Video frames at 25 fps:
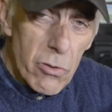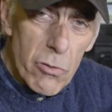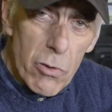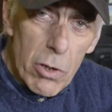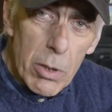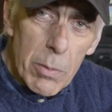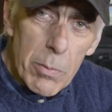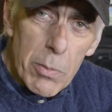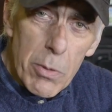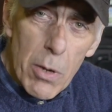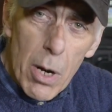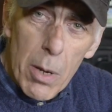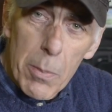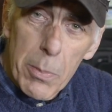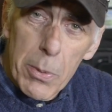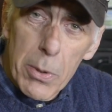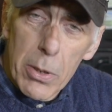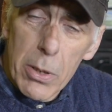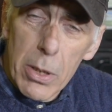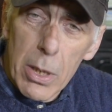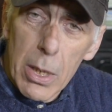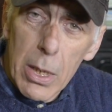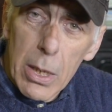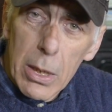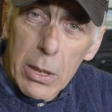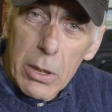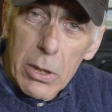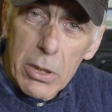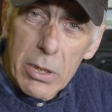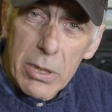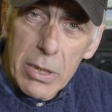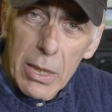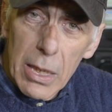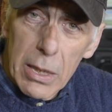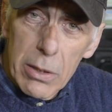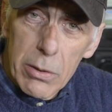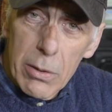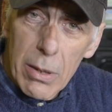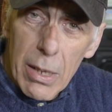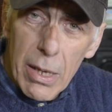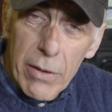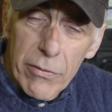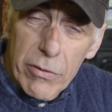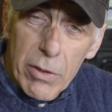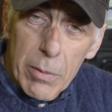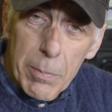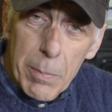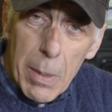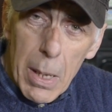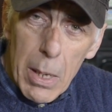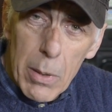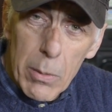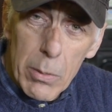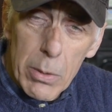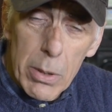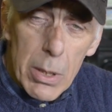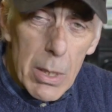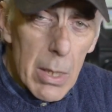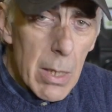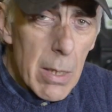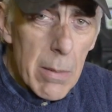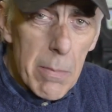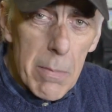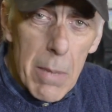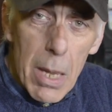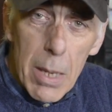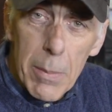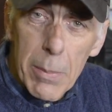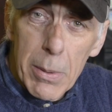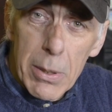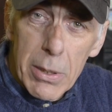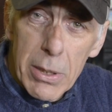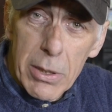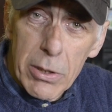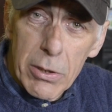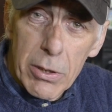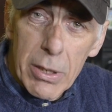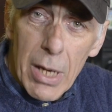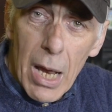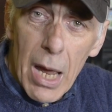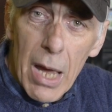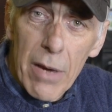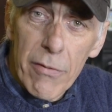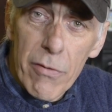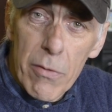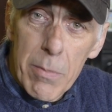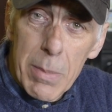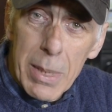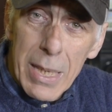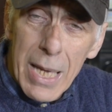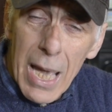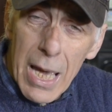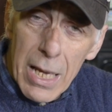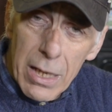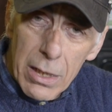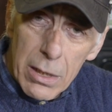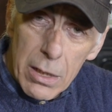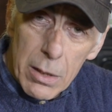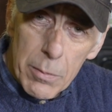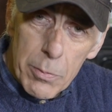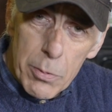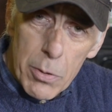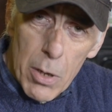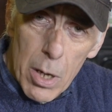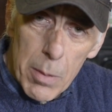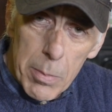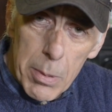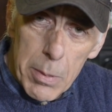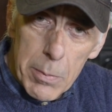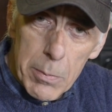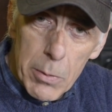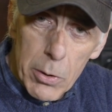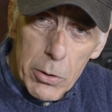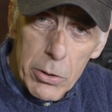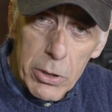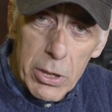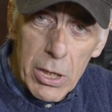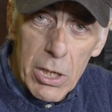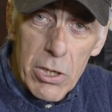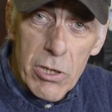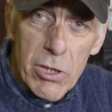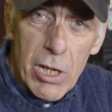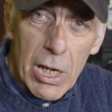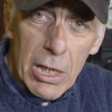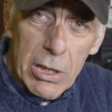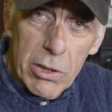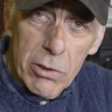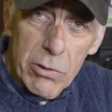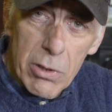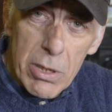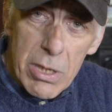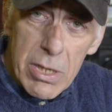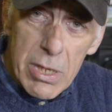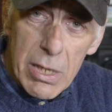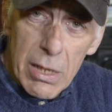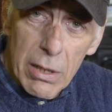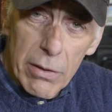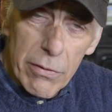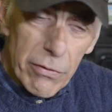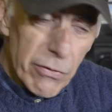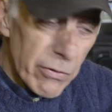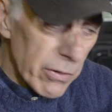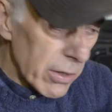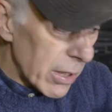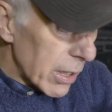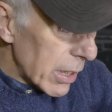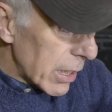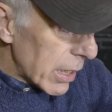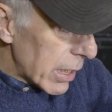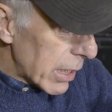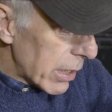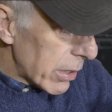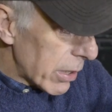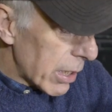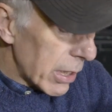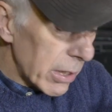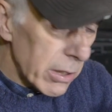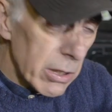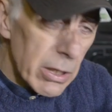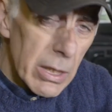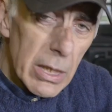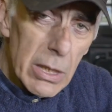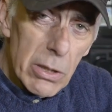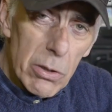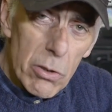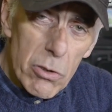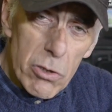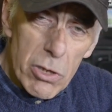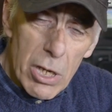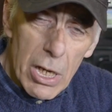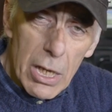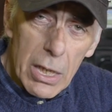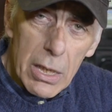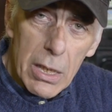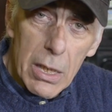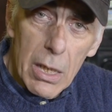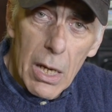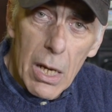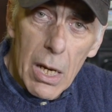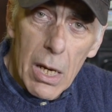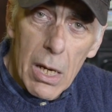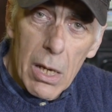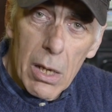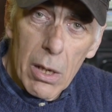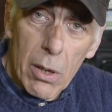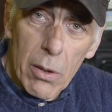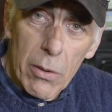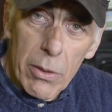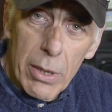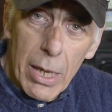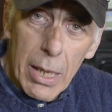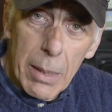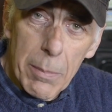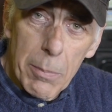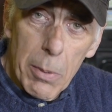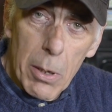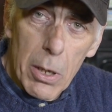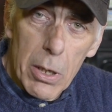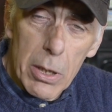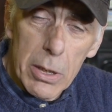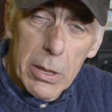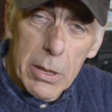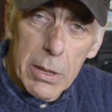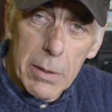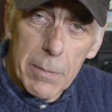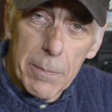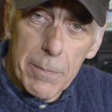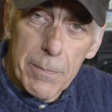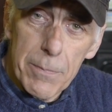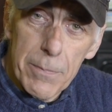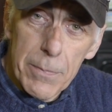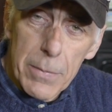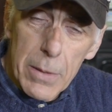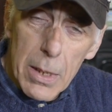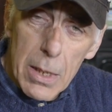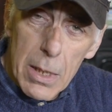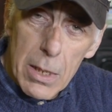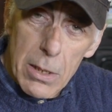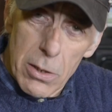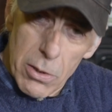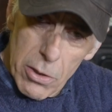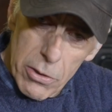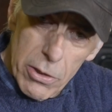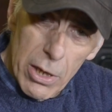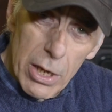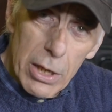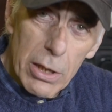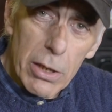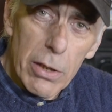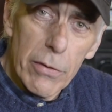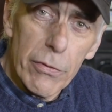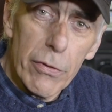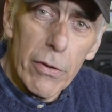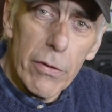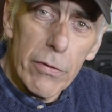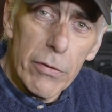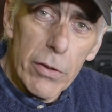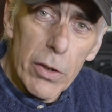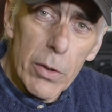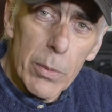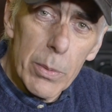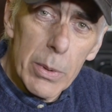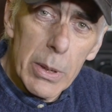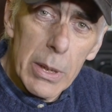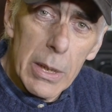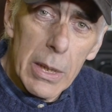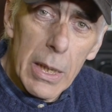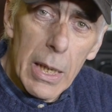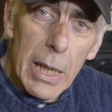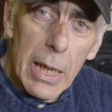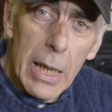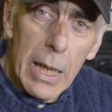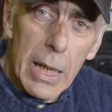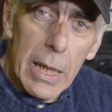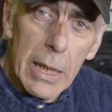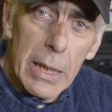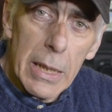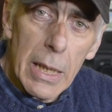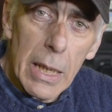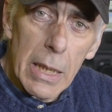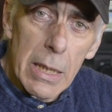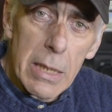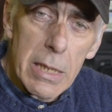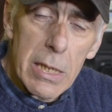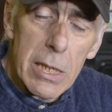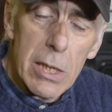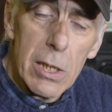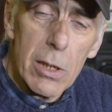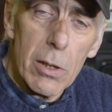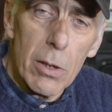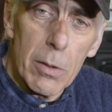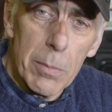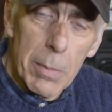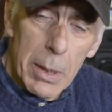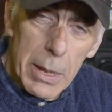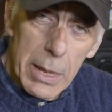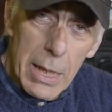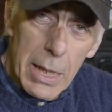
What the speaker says: run proper, you still don't have the power, maybe you have a mechanical problem on the injector itself, and then you need to check on that part. So thank you for viewing, and I'll see you on my